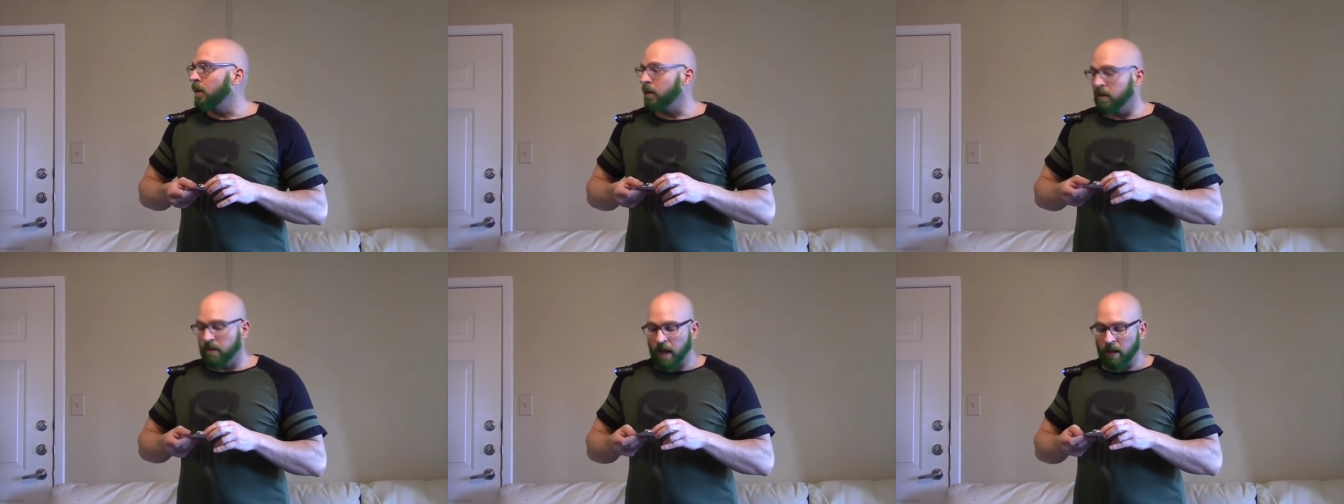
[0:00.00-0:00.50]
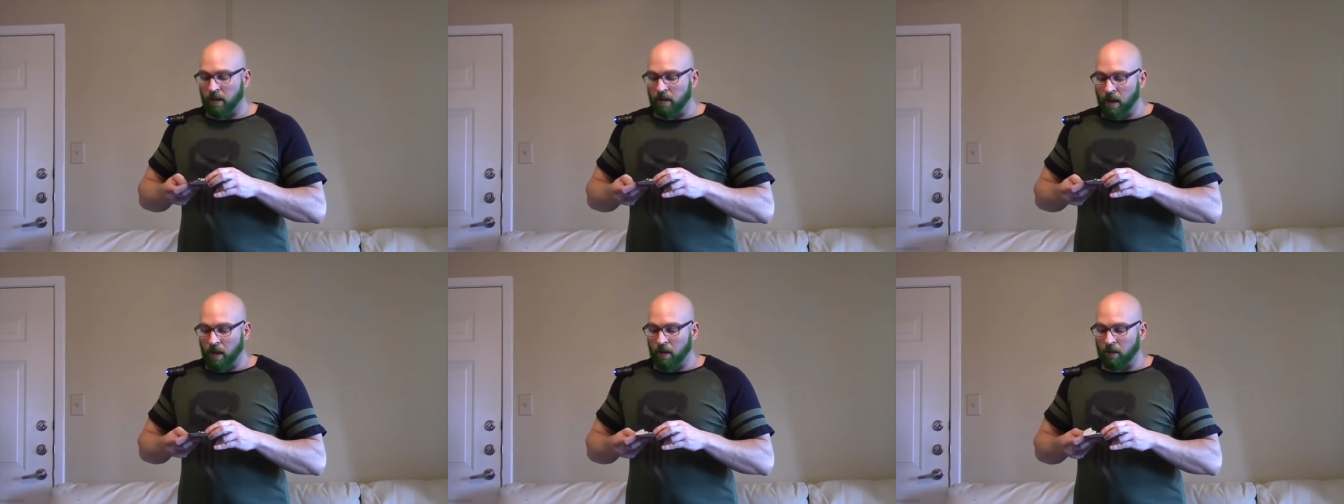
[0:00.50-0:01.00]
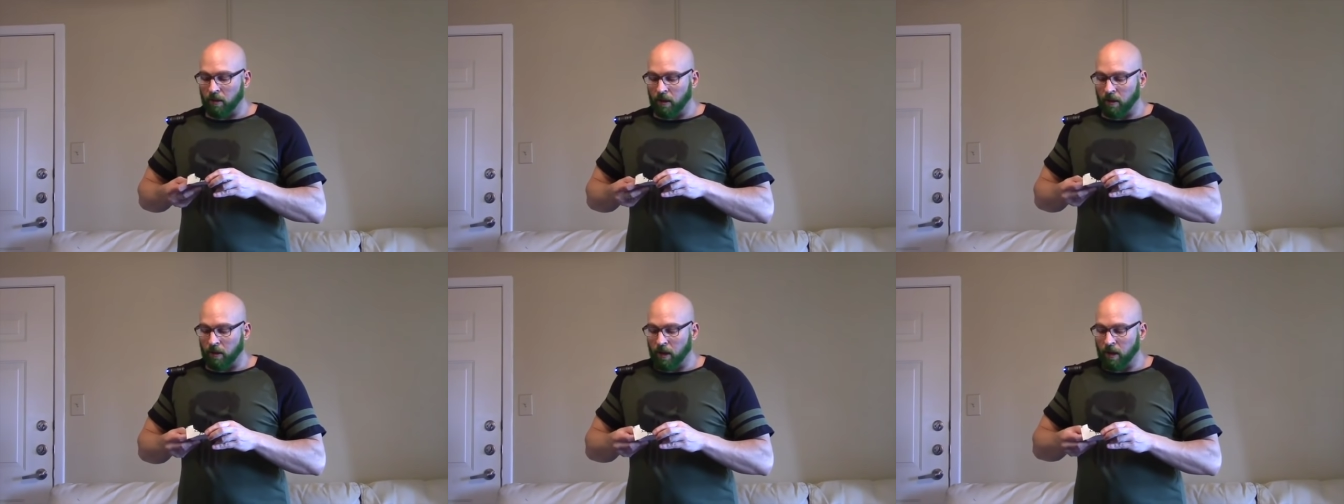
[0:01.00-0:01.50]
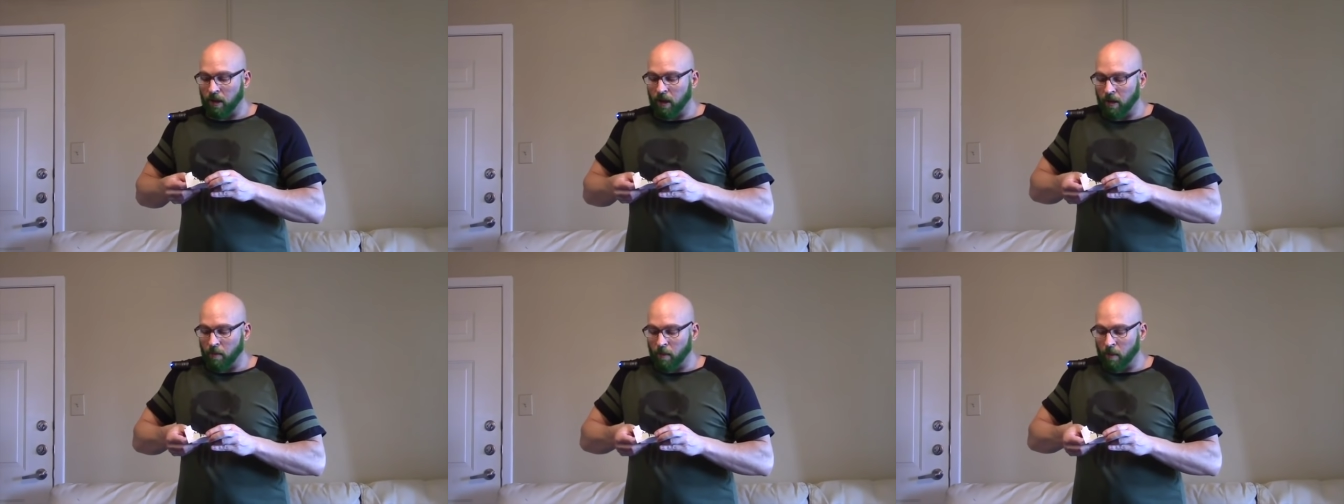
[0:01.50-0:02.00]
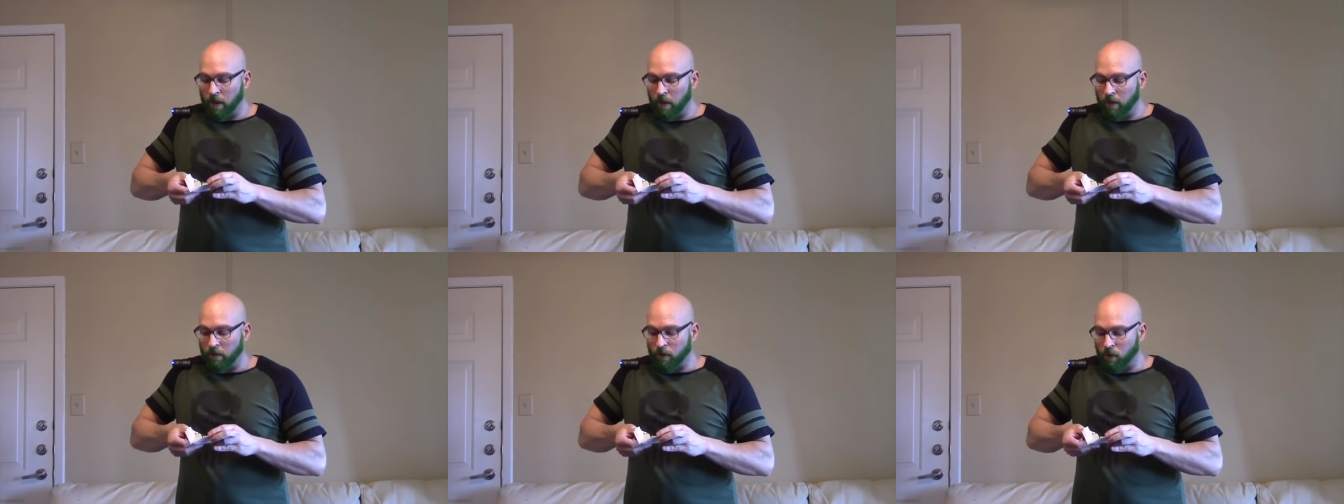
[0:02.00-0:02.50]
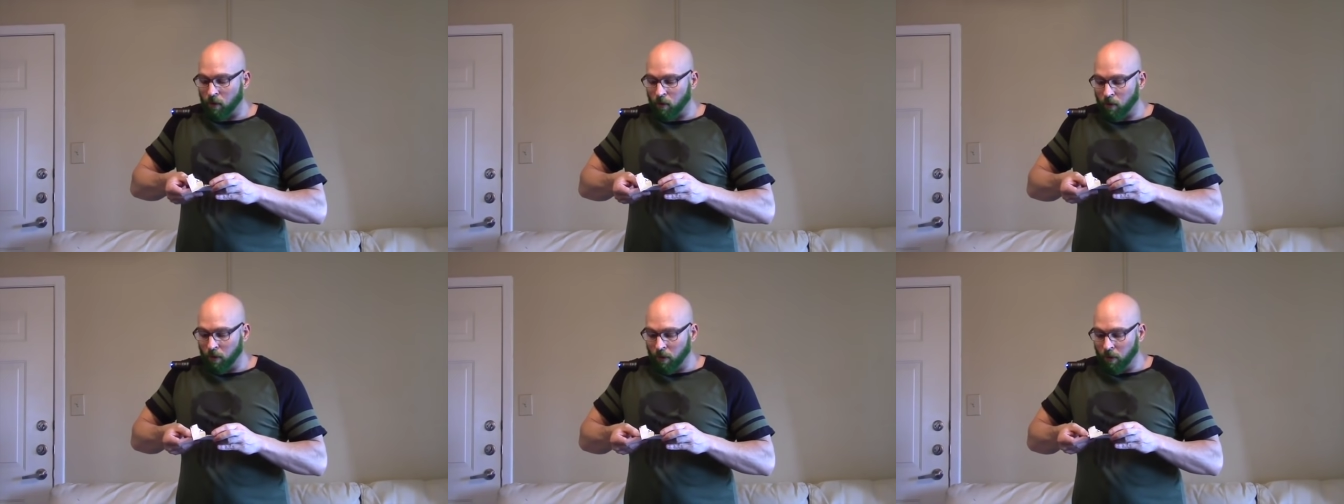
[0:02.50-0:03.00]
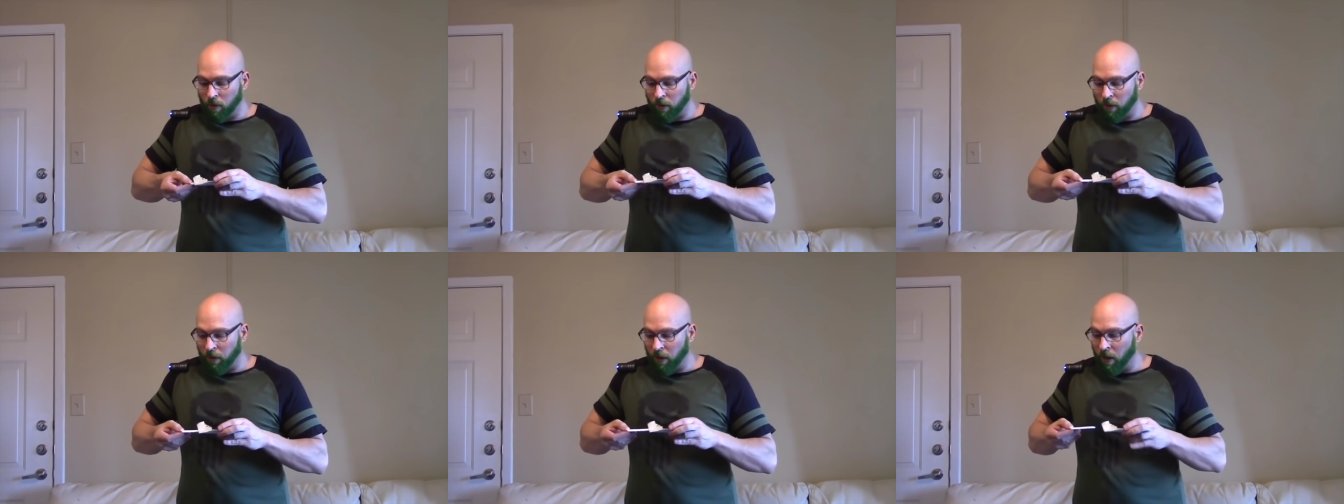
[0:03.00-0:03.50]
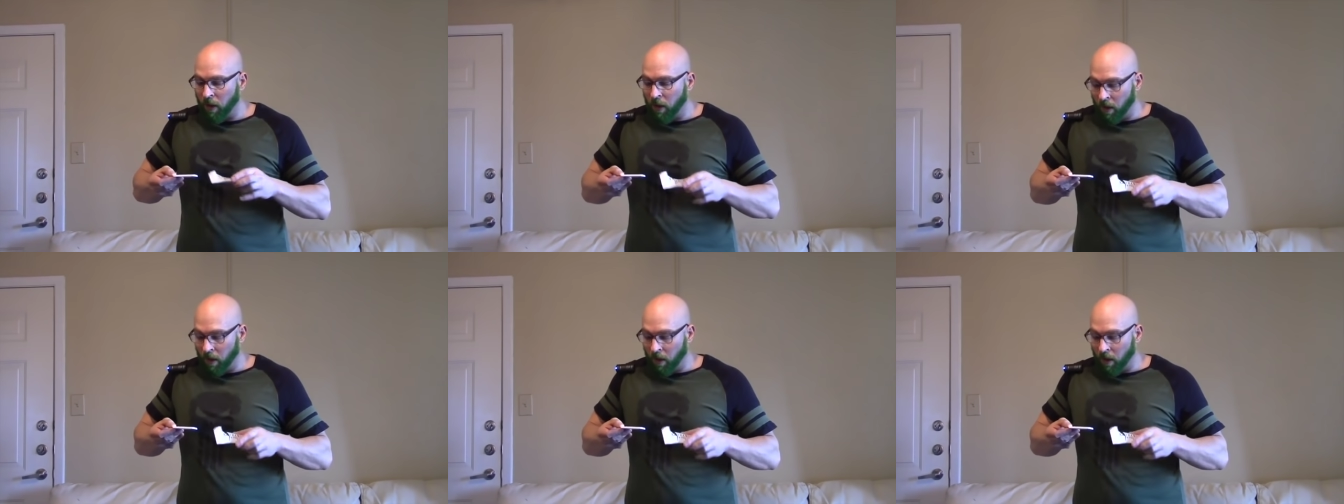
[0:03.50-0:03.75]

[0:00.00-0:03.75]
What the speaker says: Exactly now. So let's take it out, the moment of truth.